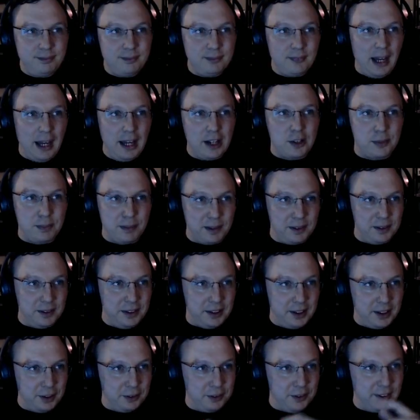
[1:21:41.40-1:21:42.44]
Expertly
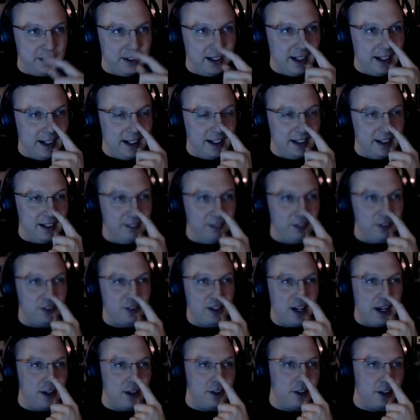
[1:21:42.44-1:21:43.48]
coded. It was
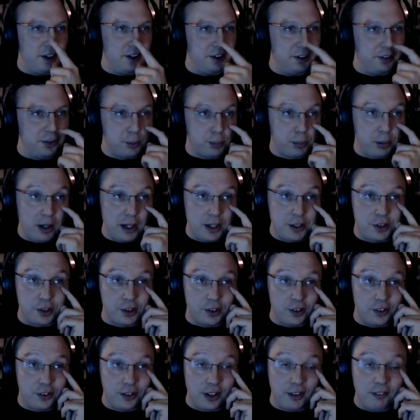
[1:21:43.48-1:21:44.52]
kind of done under pressure and
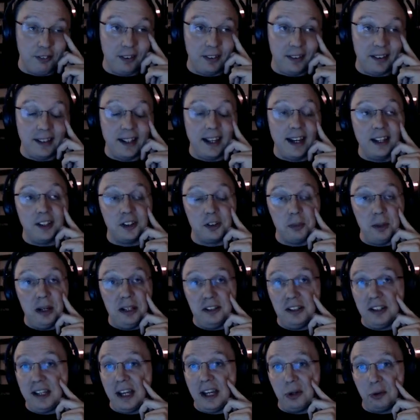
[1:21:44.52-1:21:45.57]
stuff like that. It's
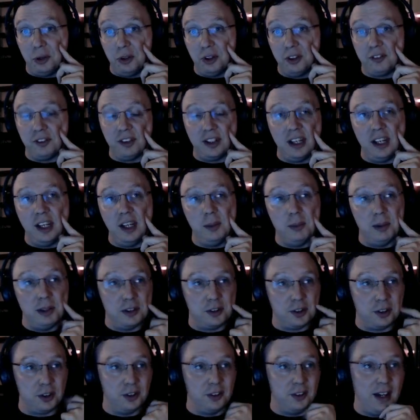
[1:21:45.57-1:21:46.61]
amazing how good of a game it
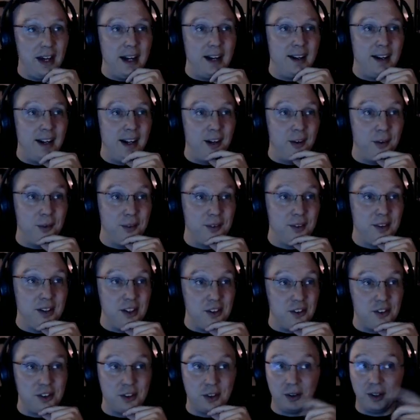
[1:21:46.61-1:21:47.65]
turned out,
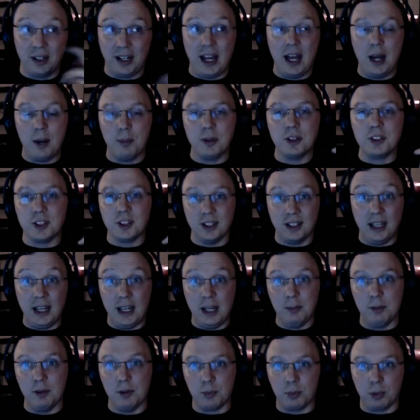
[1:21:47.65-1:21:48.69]
considering how much of the
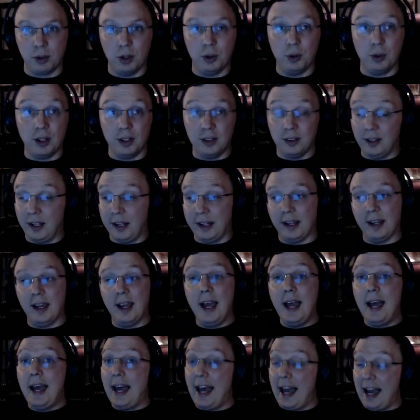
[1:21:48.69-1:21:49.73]
game was broken. Like,
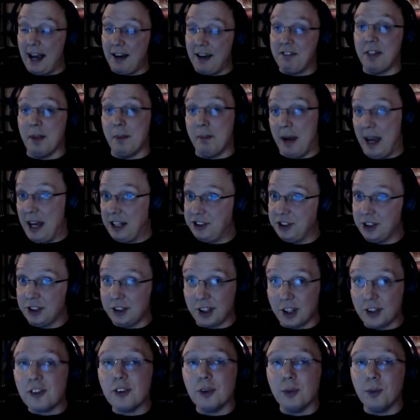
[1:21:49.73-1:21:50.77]
half the magic
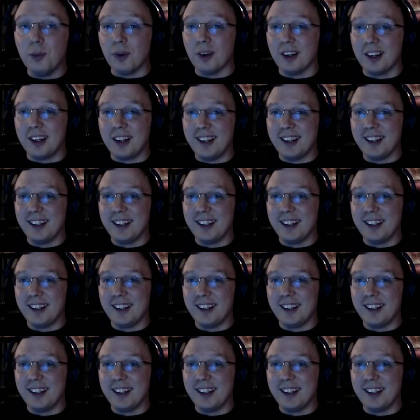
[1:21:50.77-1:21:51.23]
doesn't work.